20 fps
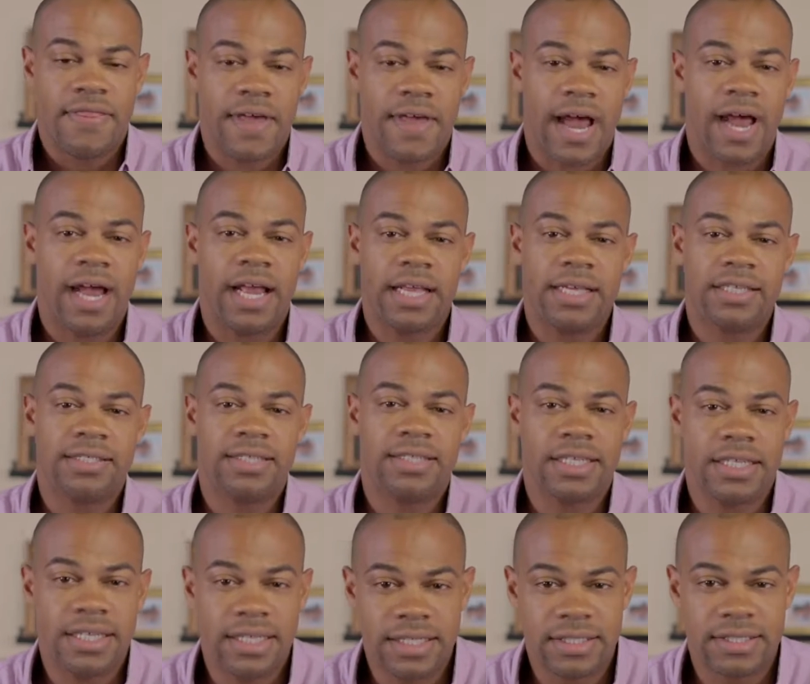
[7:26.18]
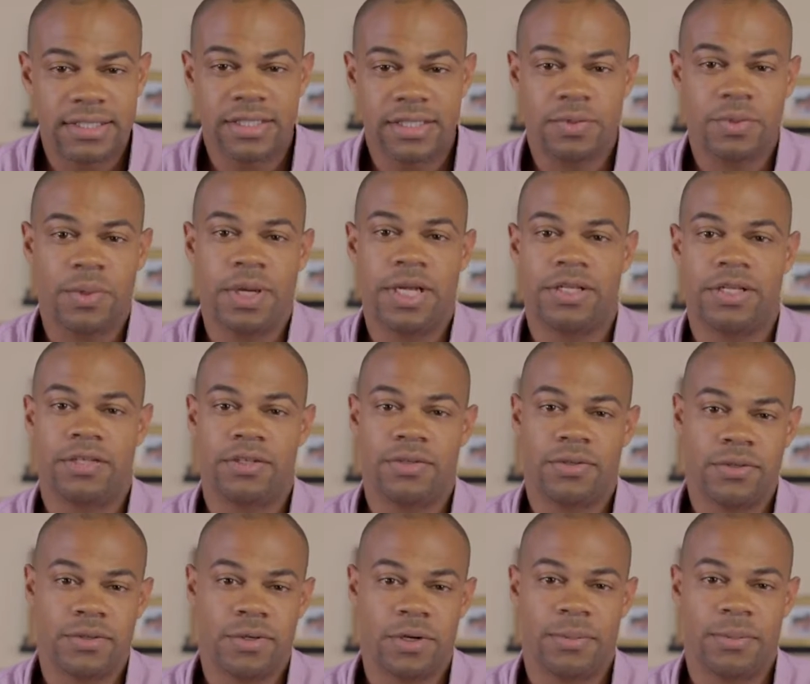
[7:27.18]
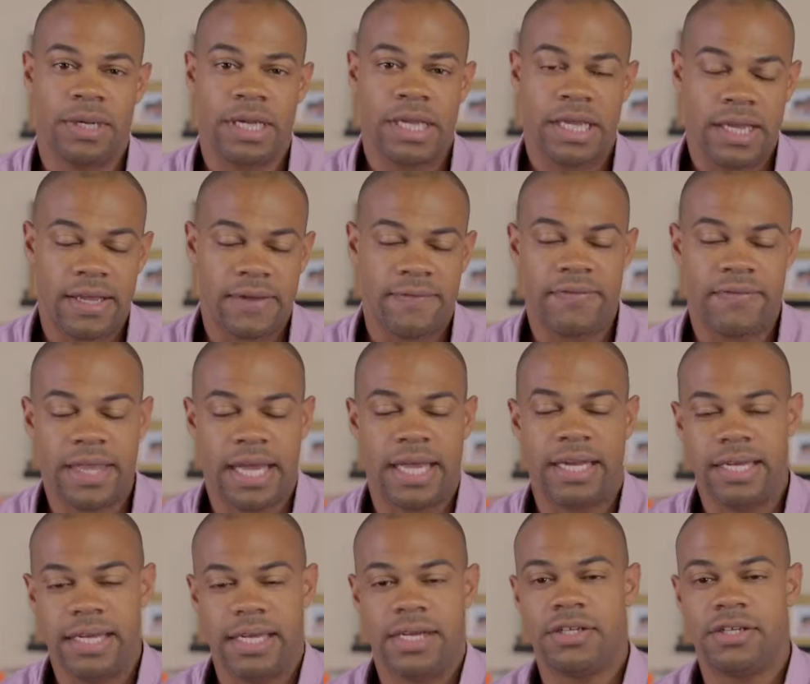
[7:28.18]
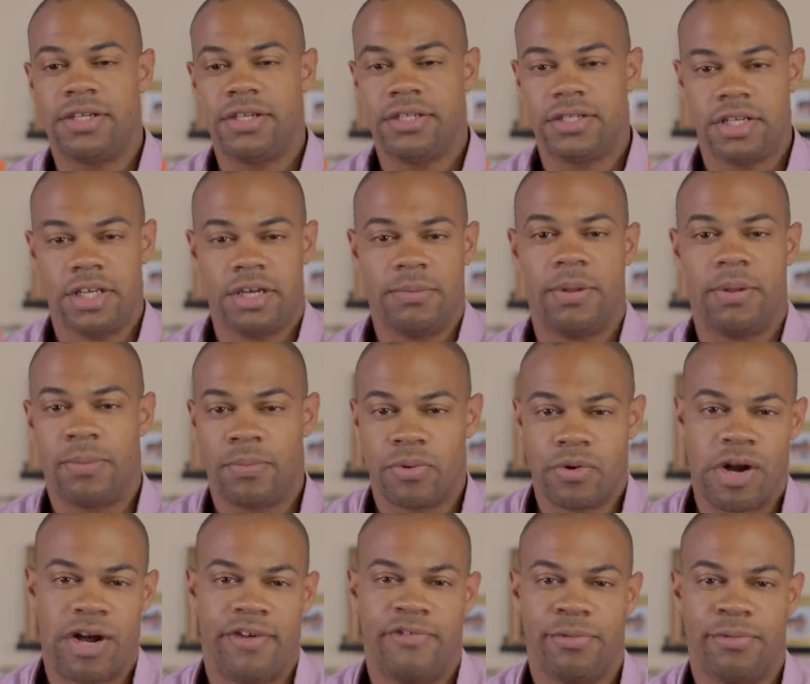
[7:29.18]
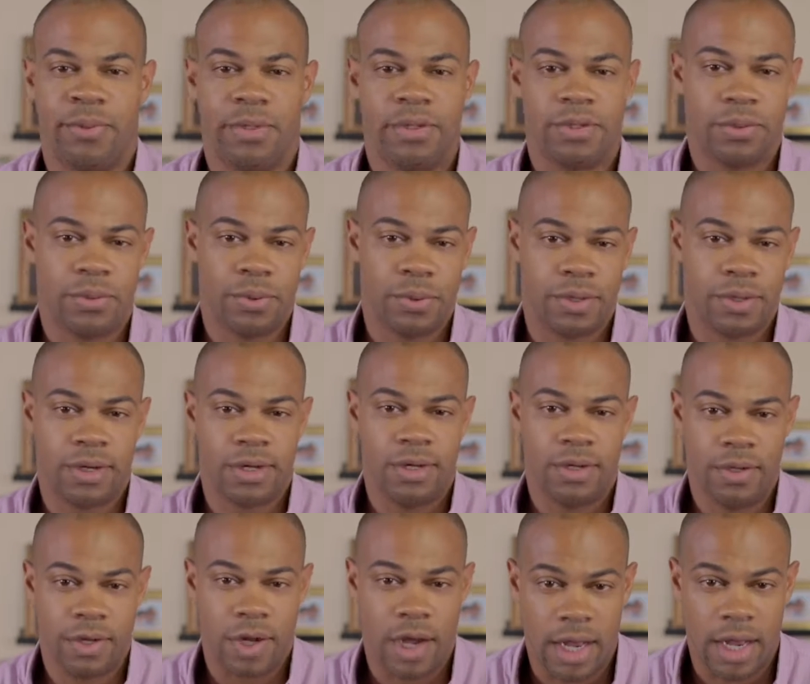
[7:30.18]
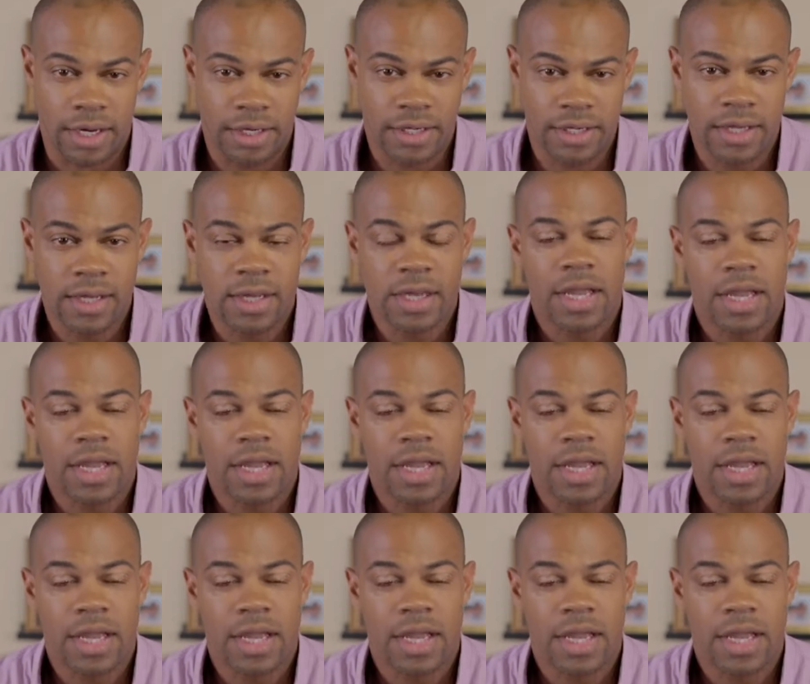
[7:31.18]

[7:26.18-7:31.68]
That is the easiest way to determine if that niche is going to be profitable or not.